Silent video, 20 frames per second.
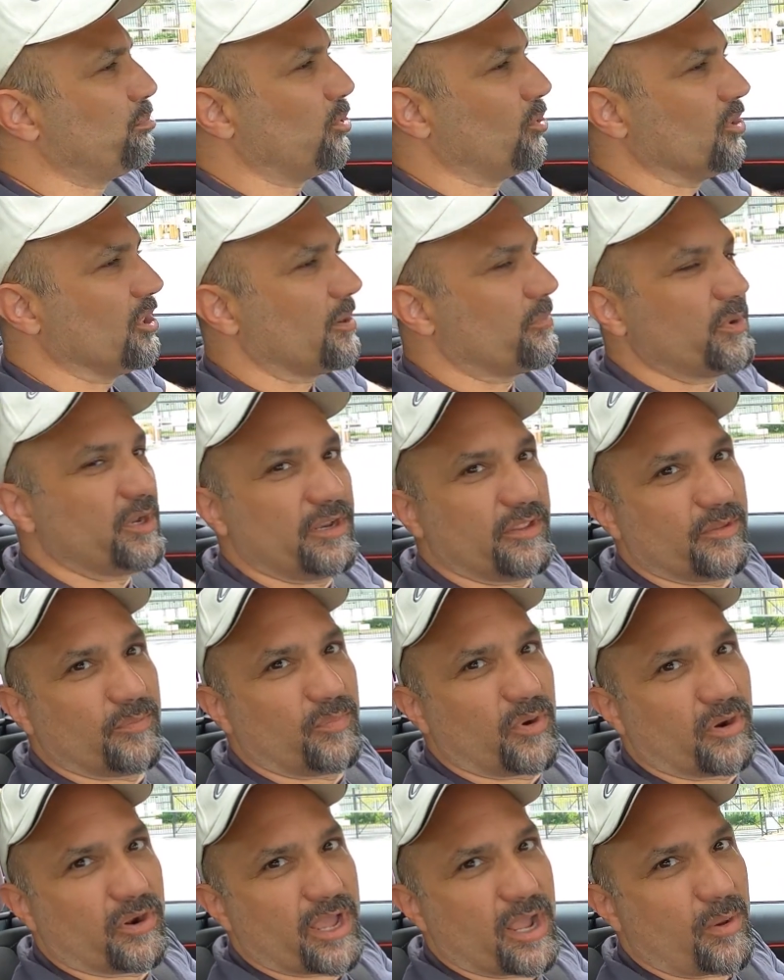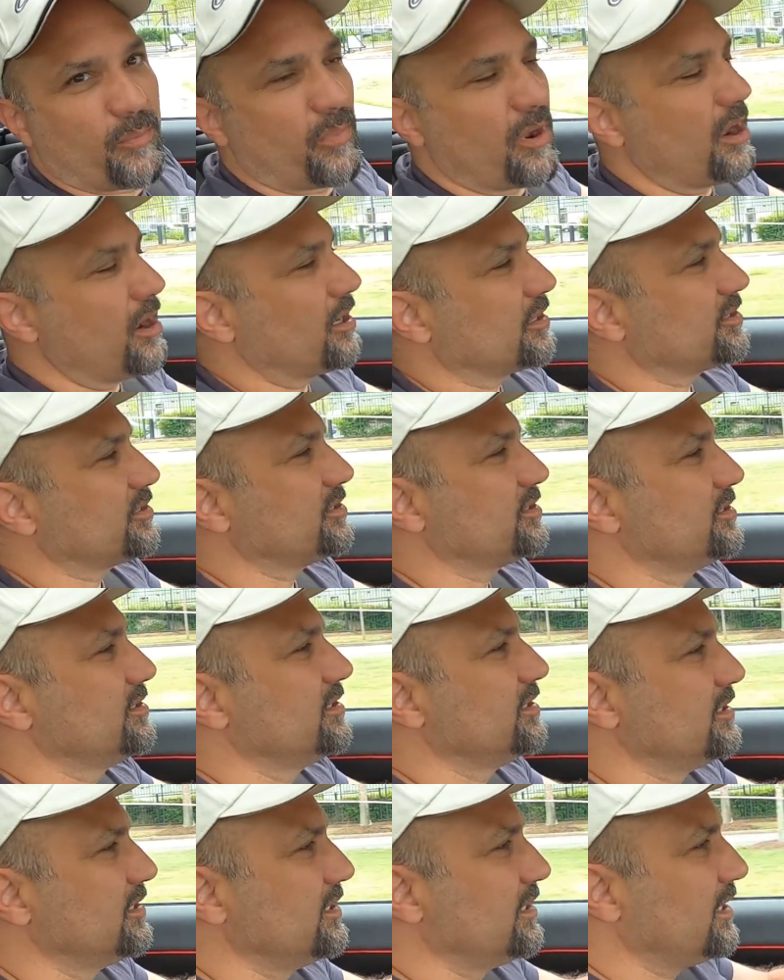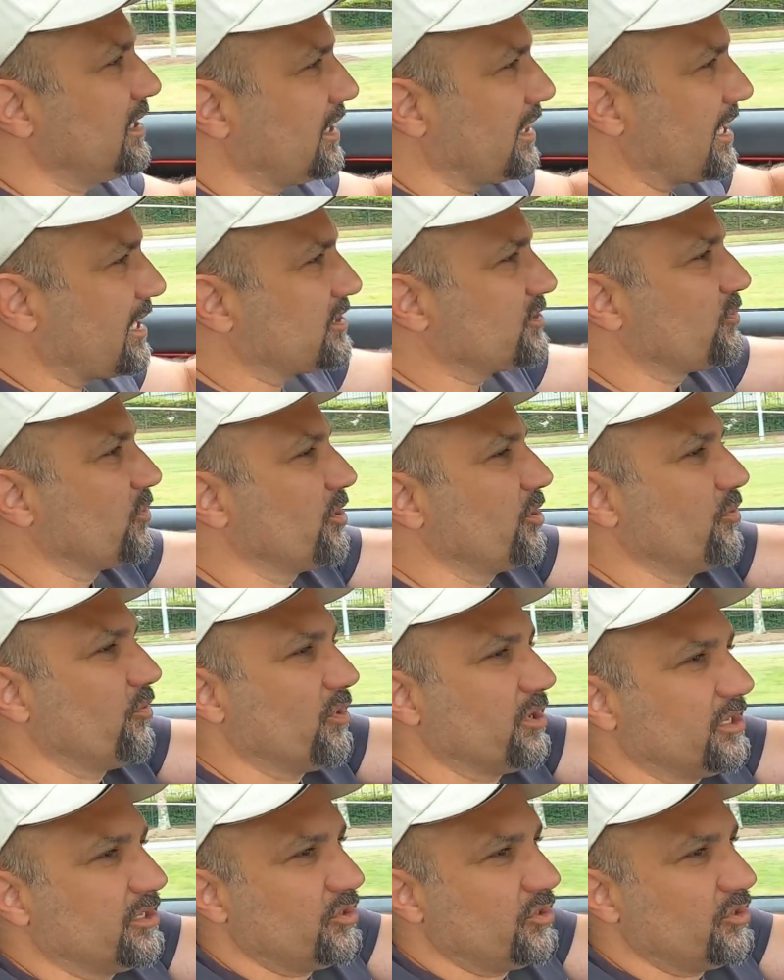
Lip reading: pull up into the burnout box. That's where you want